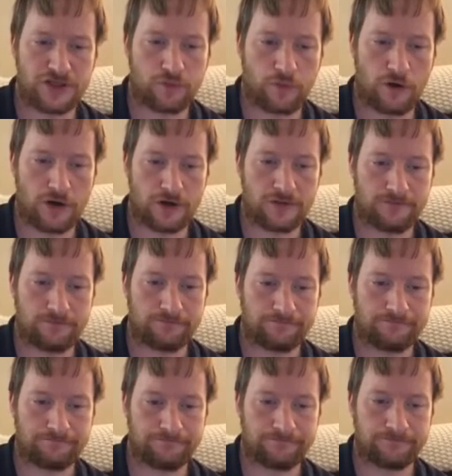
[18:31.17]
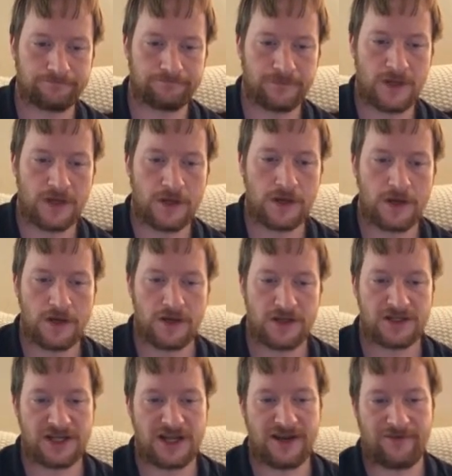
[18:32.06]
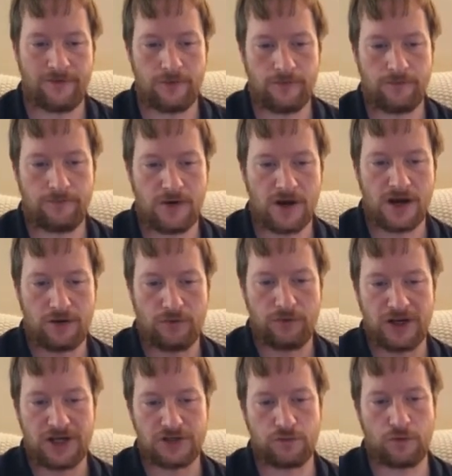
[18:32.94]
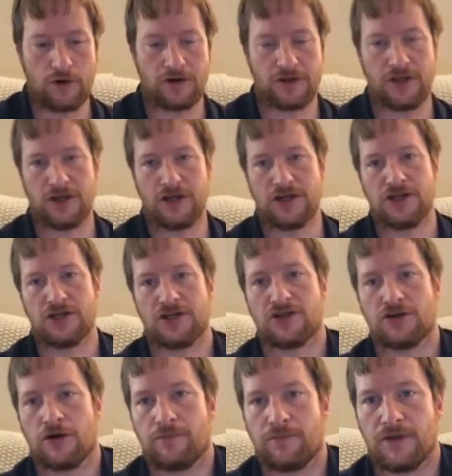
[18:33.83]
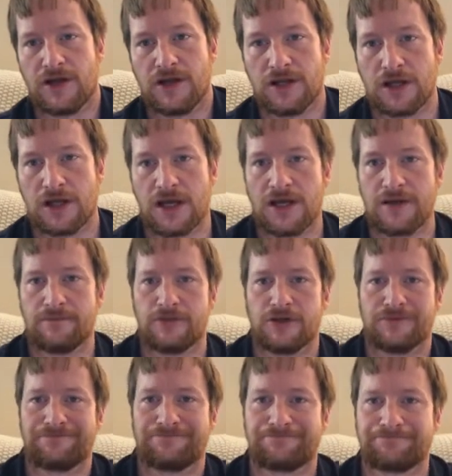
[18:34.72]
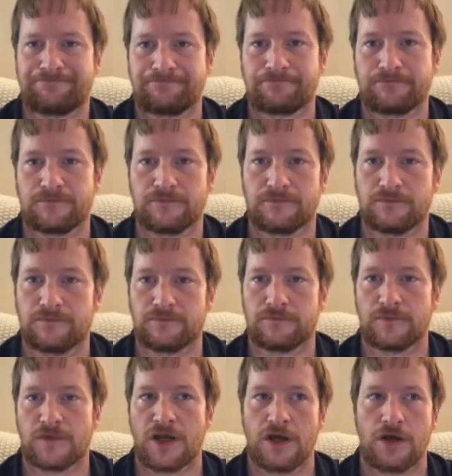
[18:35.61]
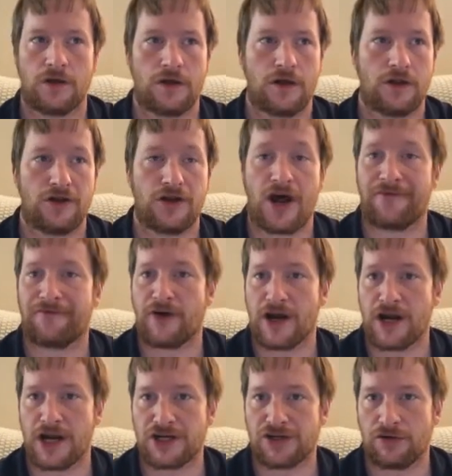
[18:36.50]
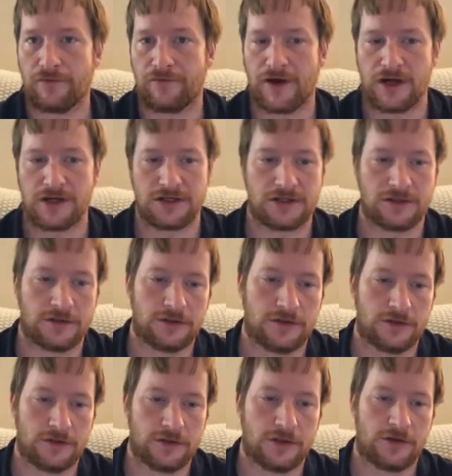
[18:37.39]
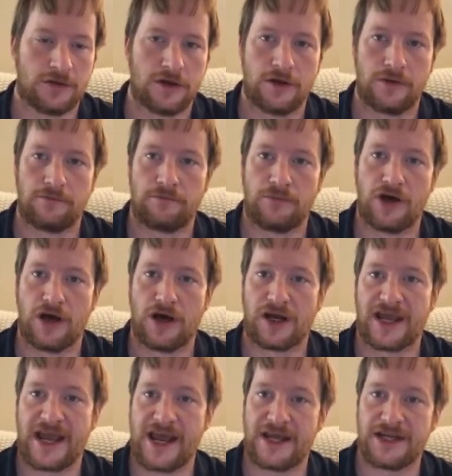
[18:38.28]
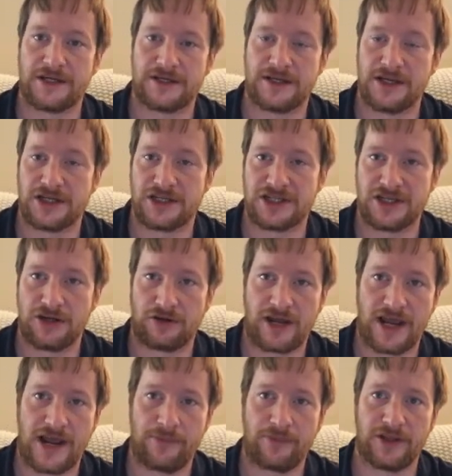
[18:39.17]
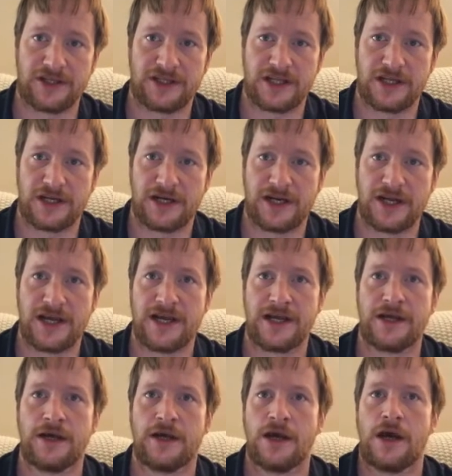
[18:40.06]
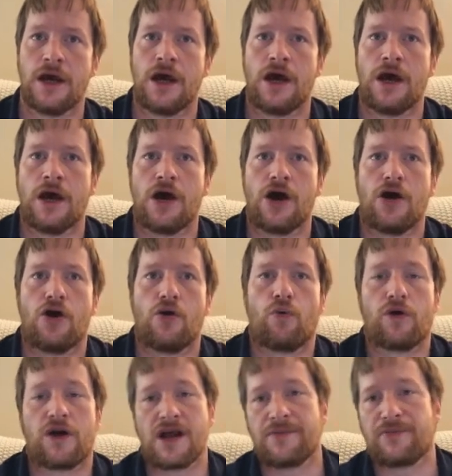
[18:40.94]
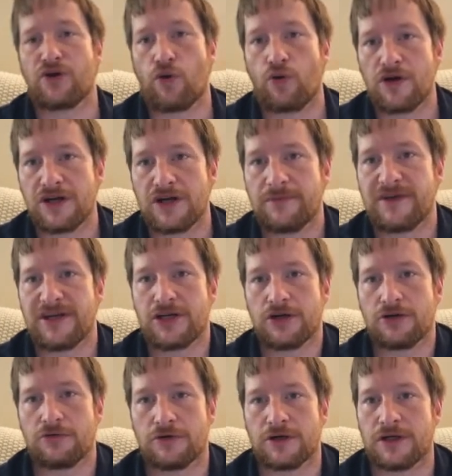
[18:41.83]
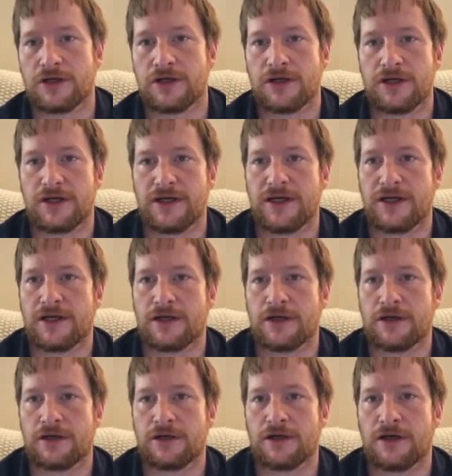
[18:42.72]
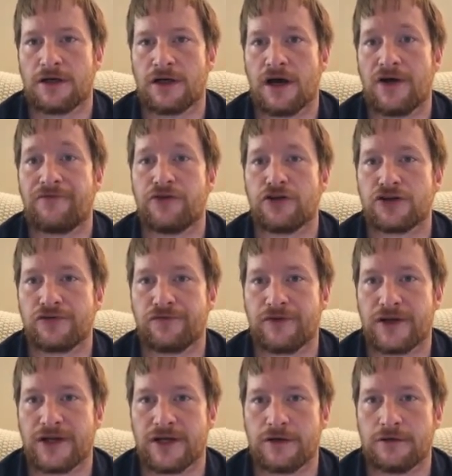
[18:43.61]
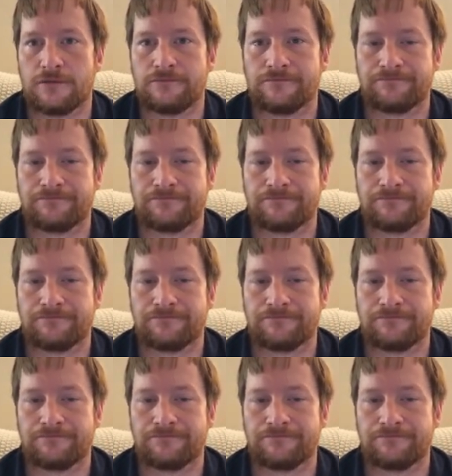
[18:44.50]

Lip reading: worth, save about a week's worth, and then start playing the game, but not financial advice. It's still gambling at the end of the day. What I'm going to be doing in a future video